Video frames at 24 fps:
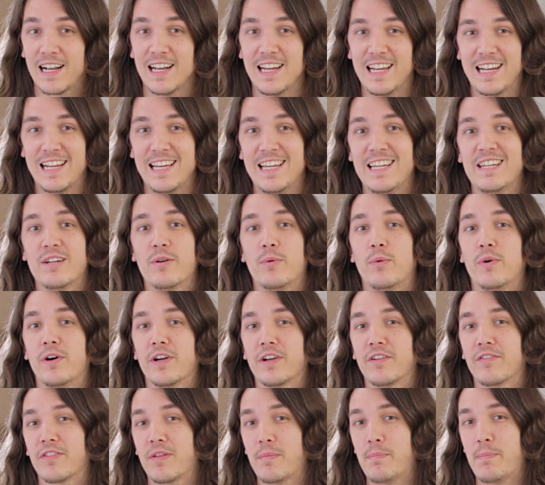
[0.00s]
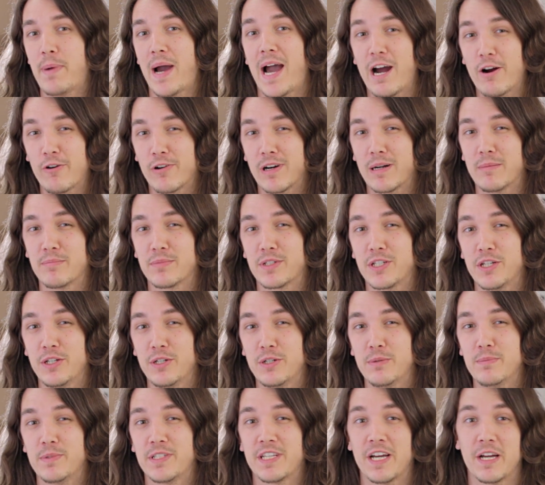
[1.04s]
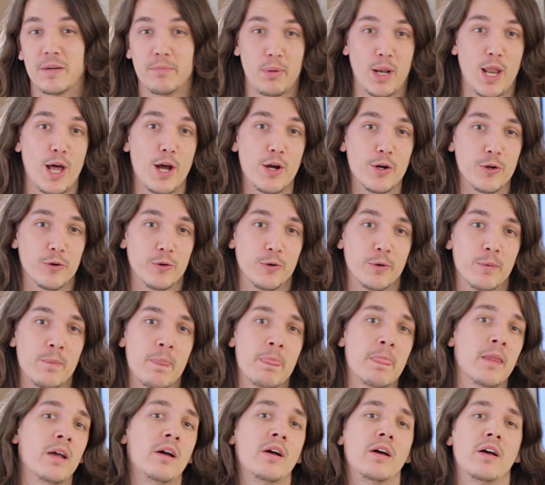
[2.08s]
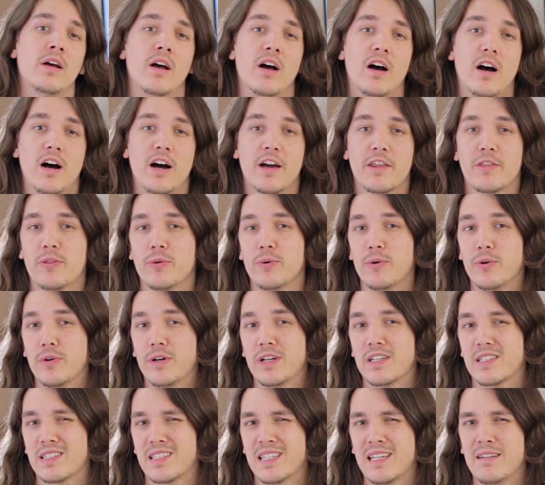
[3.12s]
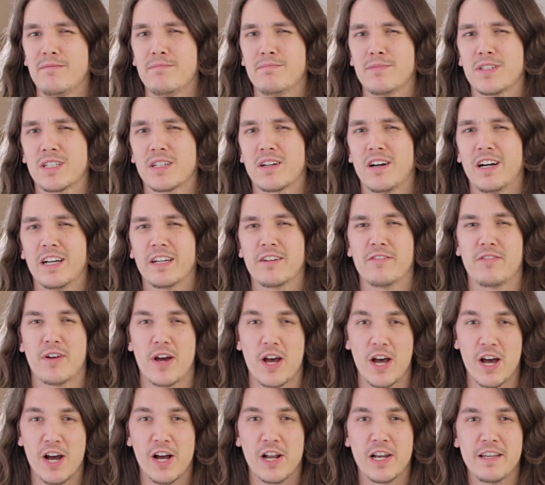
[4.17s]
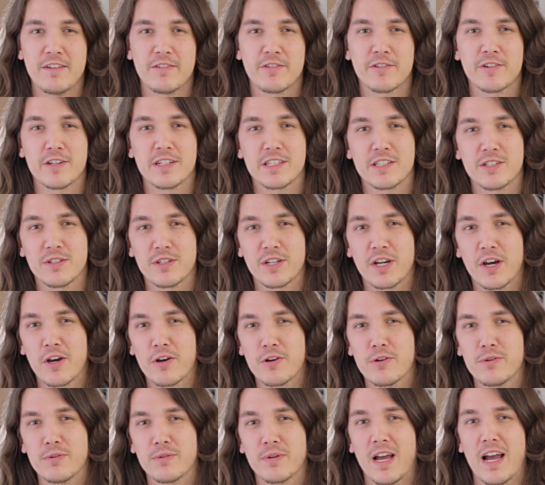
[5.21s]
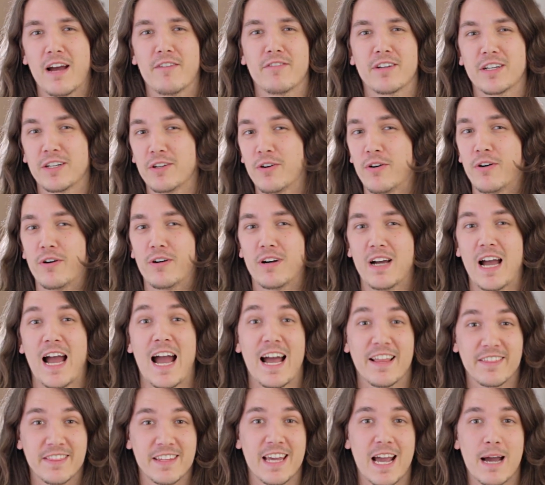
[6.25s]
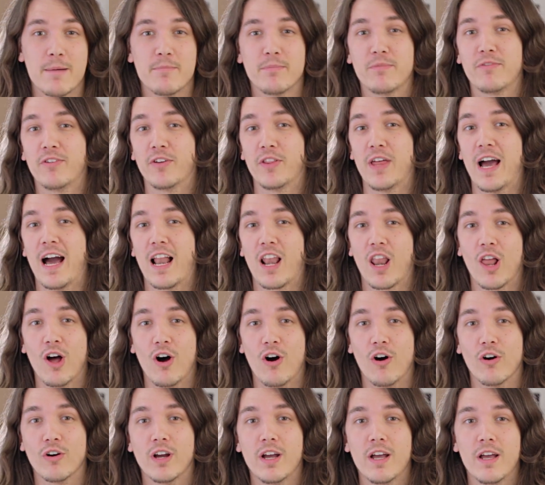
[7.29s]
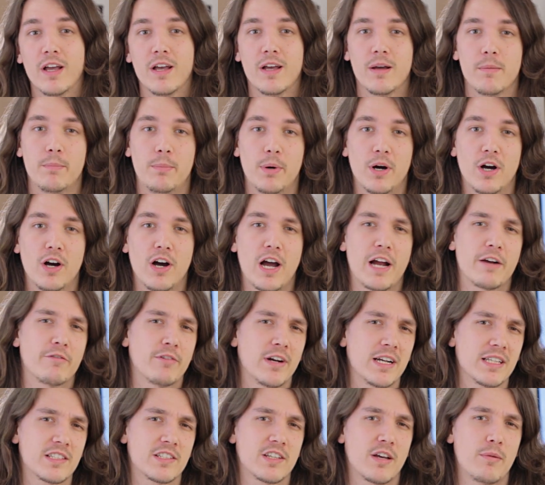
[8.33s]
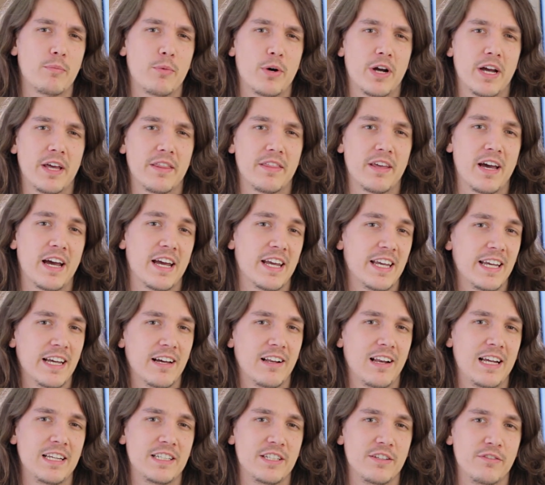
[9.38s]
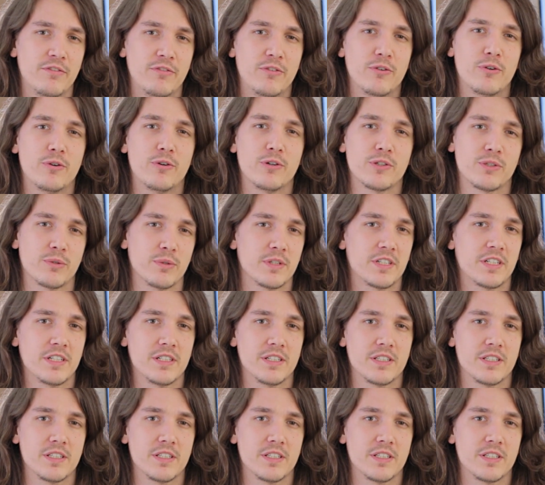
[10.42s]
Clearly, one of the power amp tubes had blown. I thought it seemed kind of early for it to go, having not had the amp for that long, but I read somewhere that EL84s, which